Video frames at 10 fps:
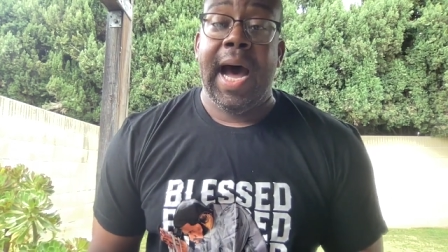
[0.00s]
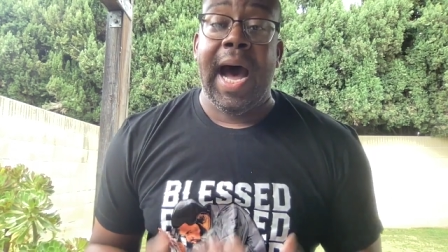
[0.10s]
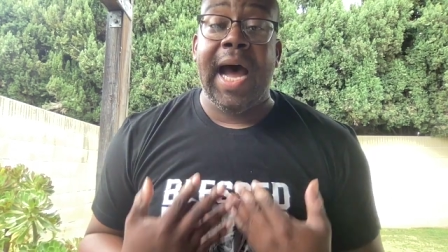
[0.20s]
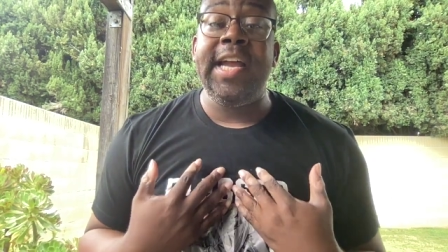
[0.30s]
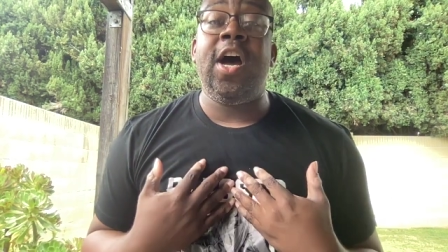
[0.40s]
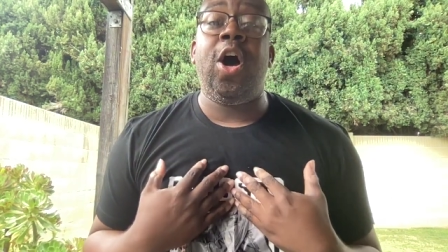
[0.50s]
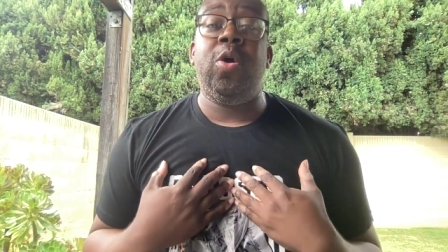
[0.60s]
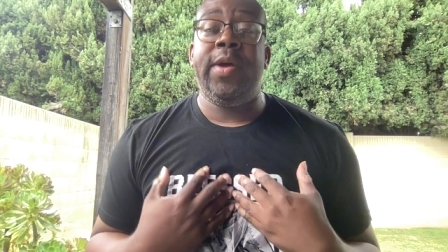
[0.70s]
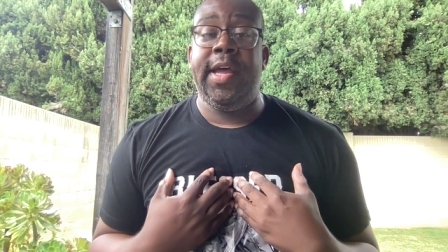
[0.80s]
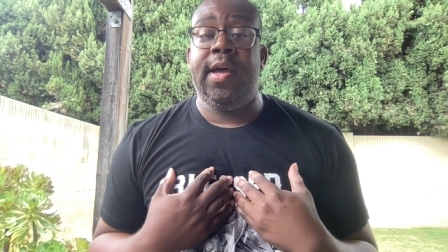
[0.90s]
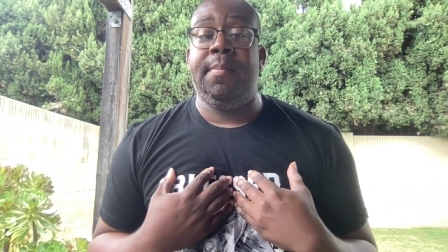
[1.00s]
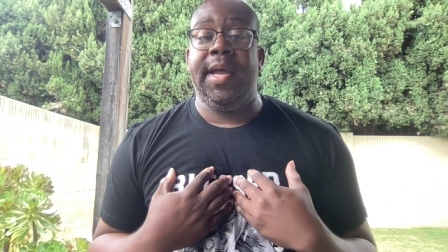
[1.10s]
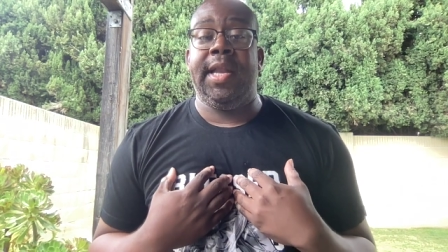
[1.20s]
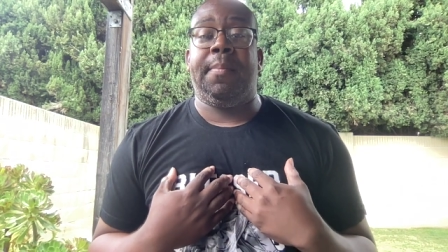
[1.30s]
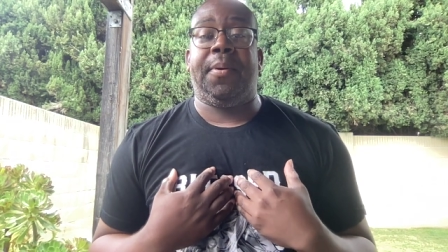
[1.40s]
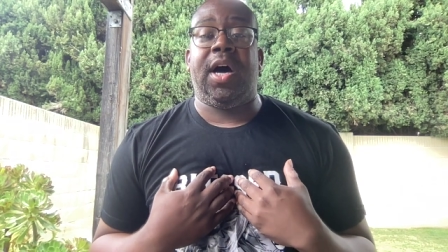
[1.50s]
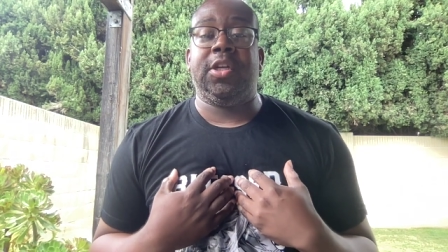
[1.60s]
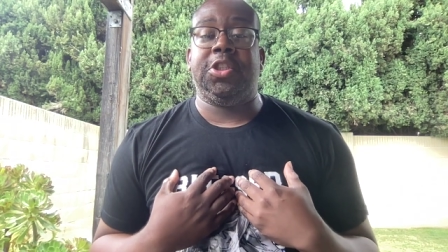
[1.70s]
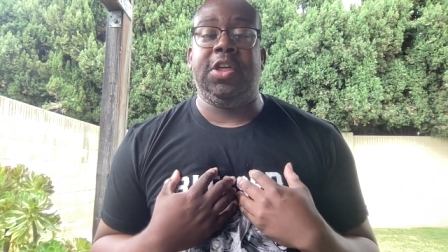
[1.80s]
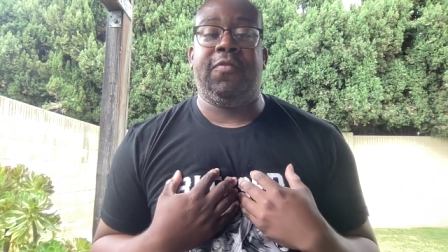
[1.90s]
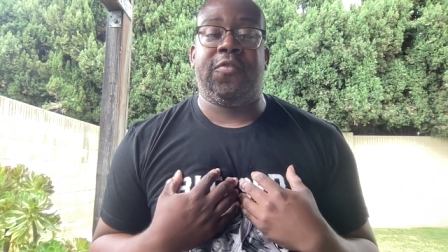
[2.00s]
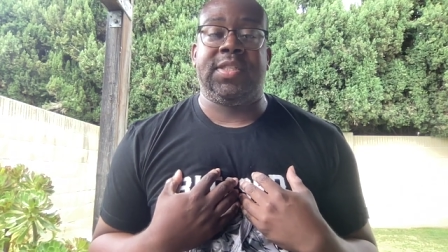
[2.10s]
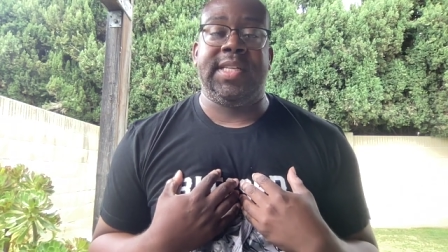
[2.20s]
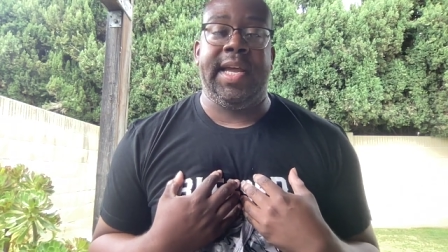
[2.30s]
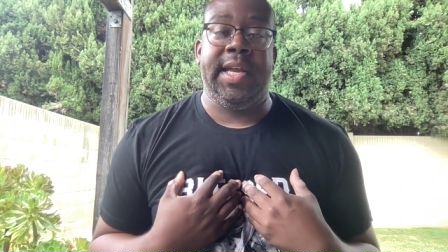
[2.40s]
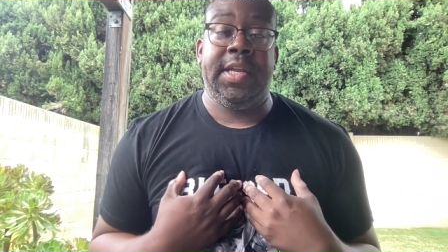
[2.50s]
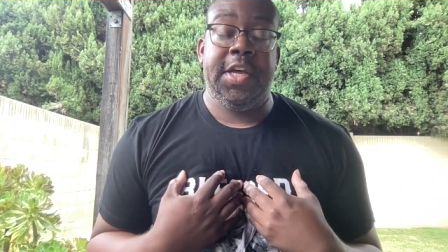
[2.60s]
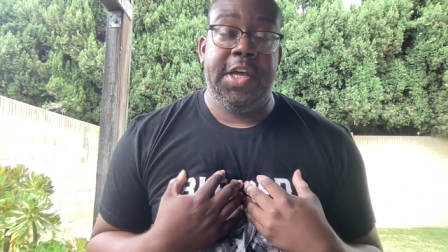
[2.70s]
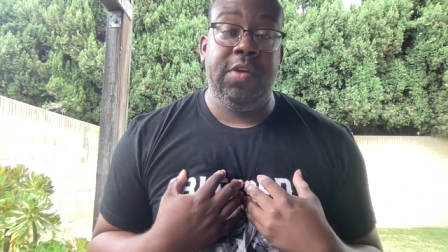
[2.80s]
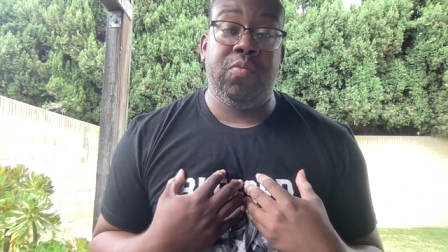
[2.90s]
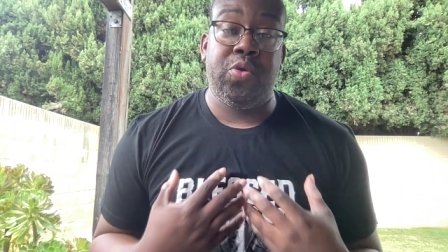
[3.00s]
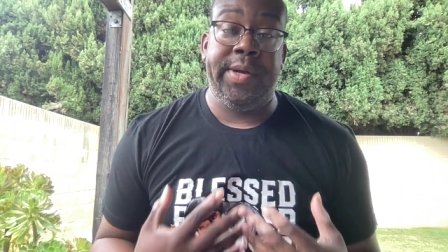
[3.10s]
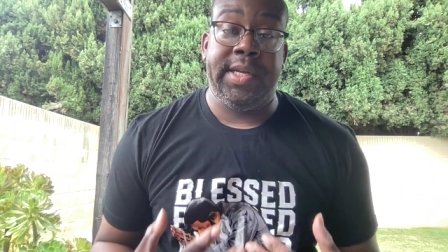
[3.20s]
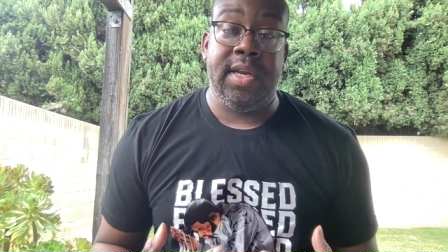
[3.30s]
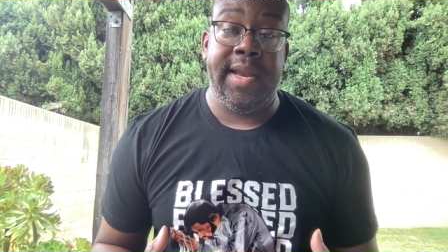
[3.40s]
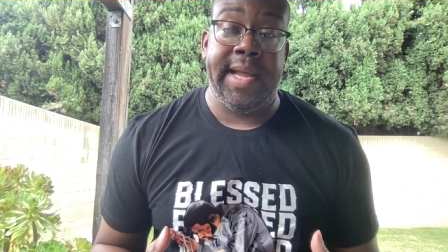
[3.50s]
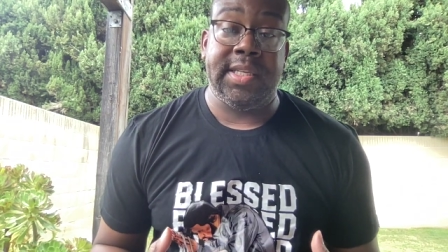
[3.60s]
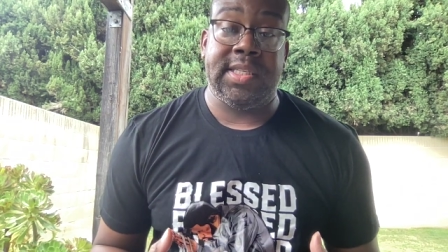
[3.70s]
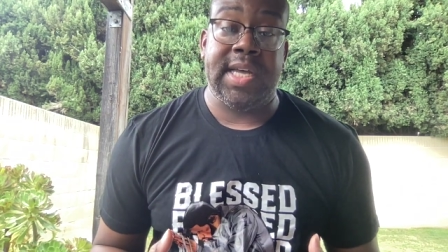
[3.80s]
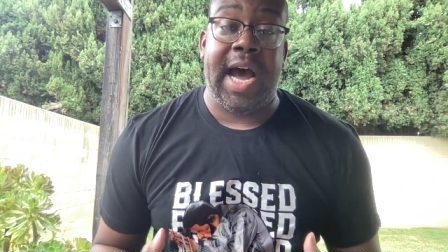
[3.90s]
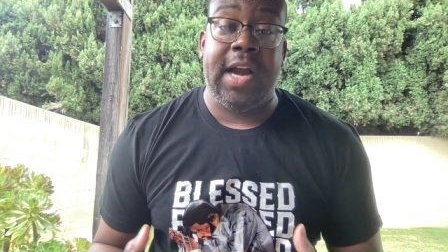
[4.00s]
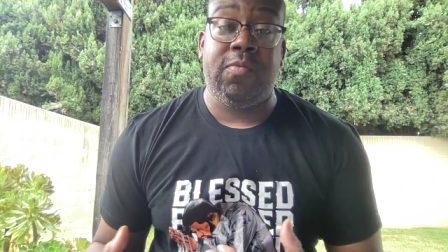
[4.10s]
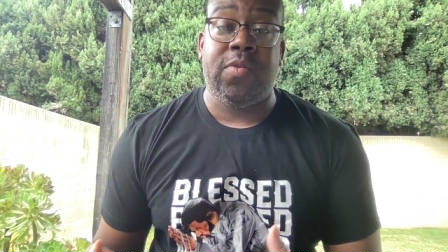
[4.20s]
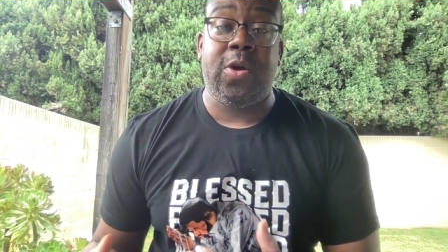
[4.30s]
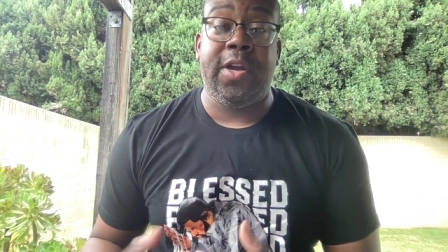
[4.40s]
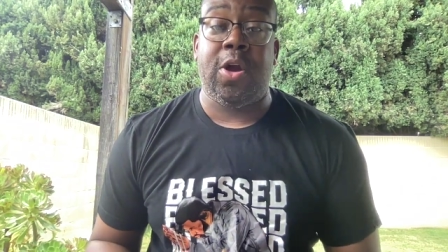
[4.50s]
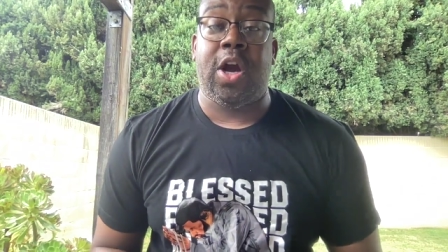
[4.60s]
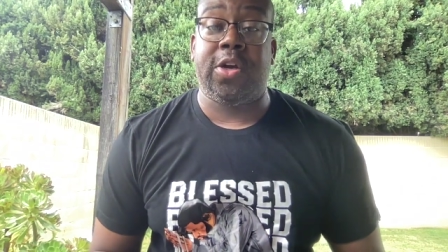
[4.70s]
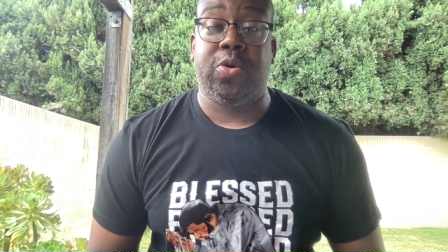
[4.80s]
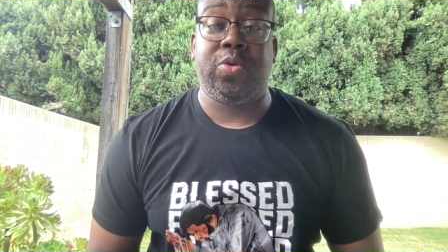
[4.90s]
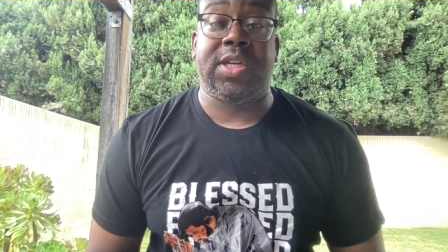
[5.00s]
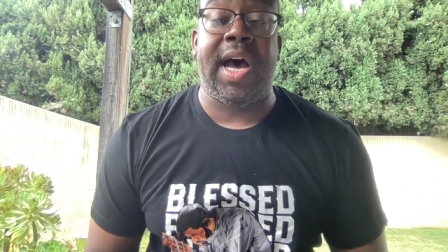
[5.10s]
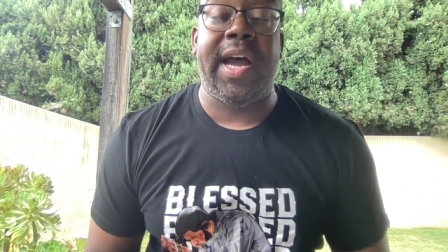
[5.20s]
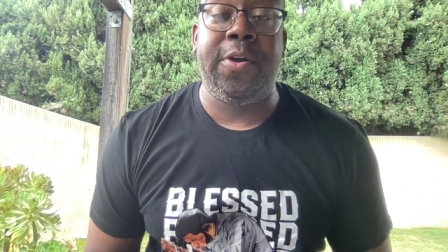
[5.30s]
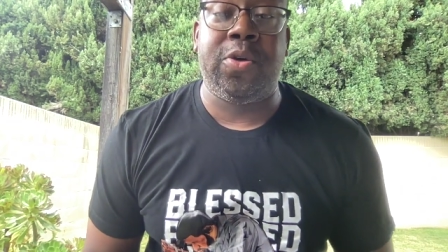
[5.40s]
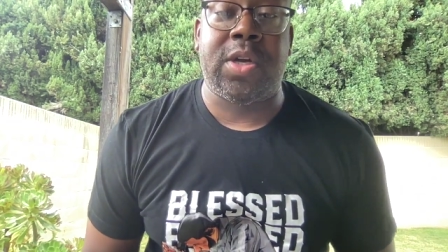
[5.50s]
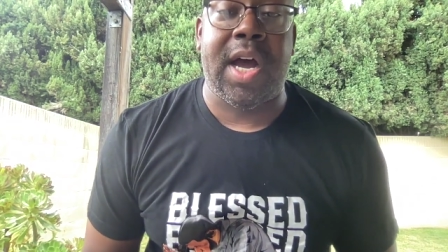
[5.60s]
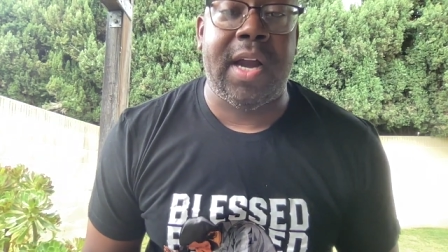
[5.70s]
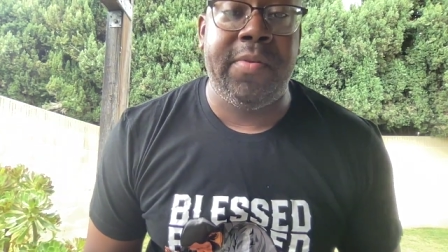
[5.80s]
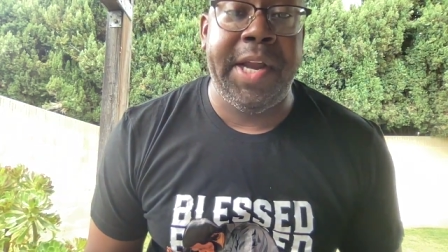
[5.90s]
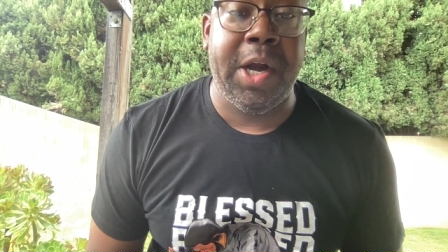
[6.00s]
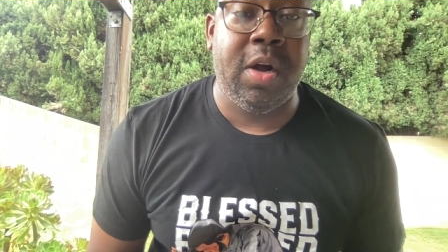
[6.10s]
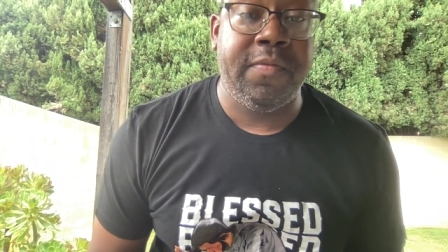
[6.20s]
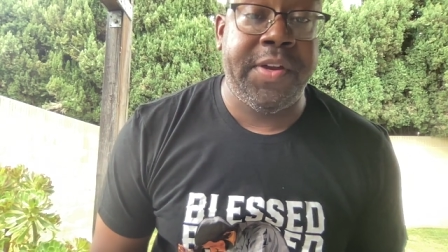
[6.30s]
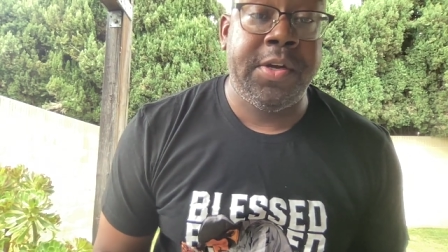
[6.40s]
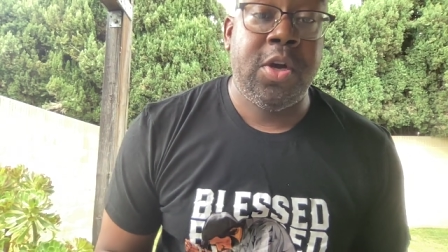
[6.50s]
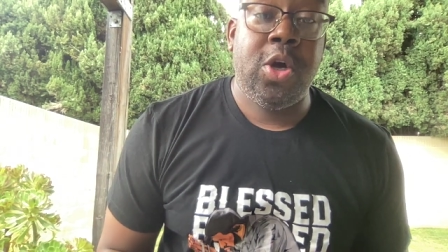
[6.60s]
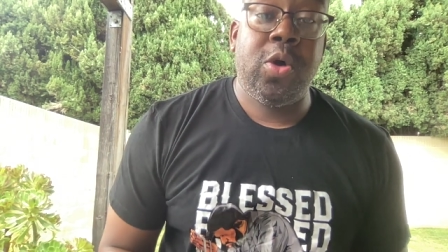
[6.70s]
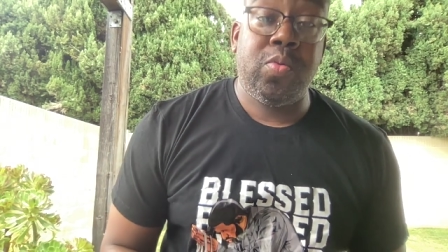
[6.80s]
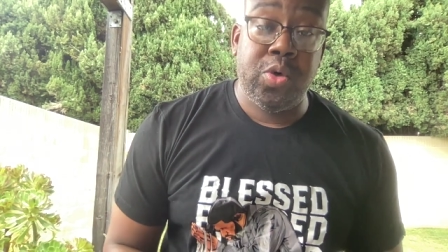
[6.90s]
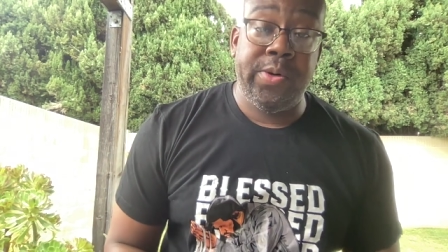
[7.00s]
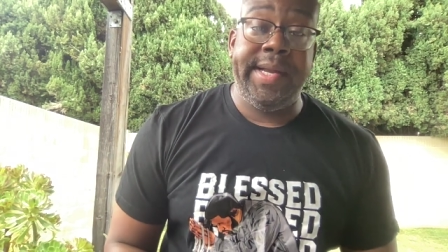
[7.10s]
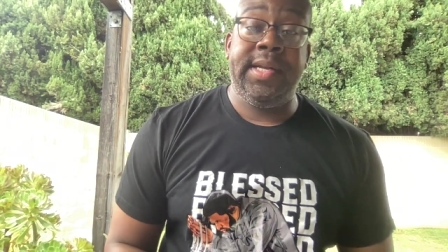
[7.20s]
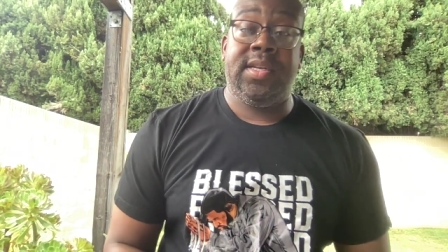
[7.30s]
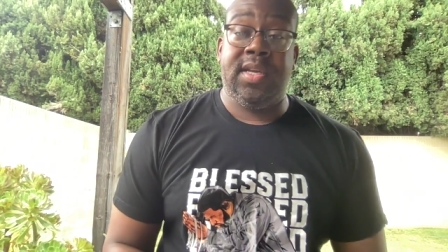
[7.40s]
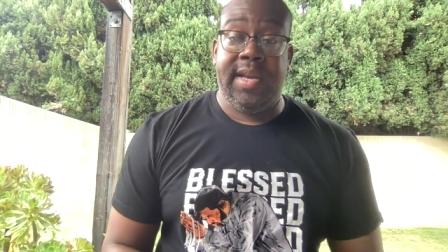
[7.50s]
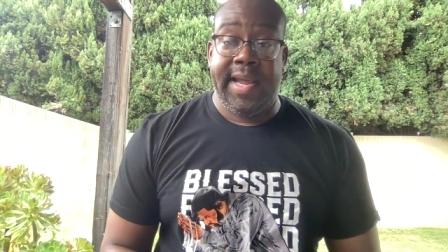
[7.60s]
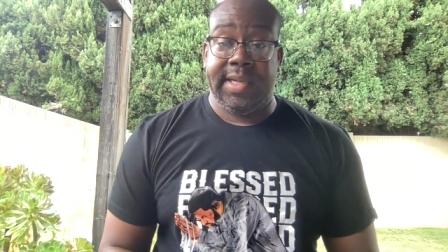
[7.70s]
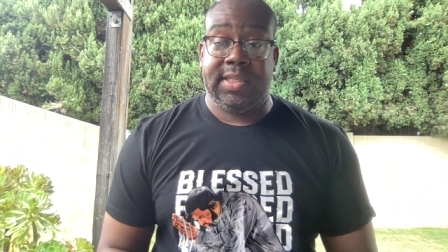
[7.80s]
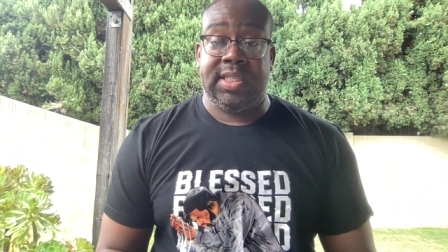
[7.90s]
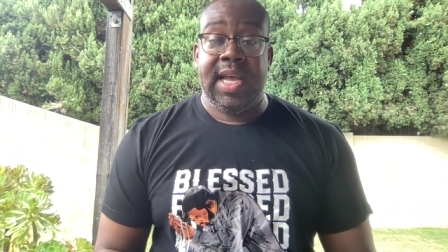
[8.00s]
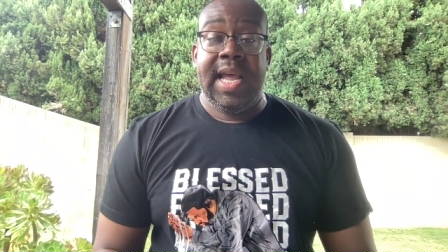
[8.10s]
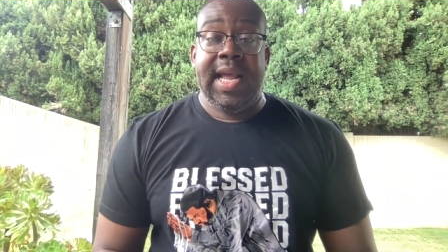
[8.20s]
I owe him an apology for saying he ruined the Nets. I wrote an article titled Kyrie Irving Ruined the Nets.